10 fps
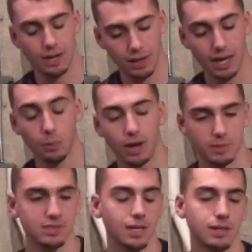I, I want
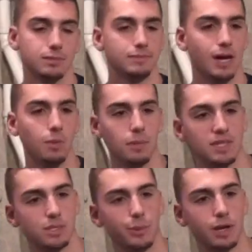to be signed. I want to
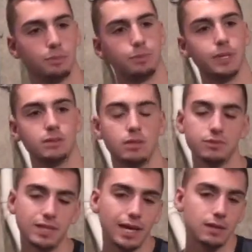be somewhere. But
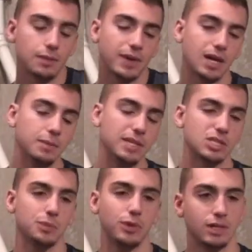if not, I'm not going to be
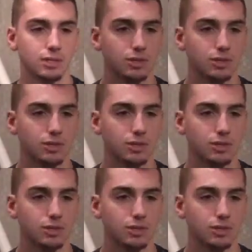disappointed.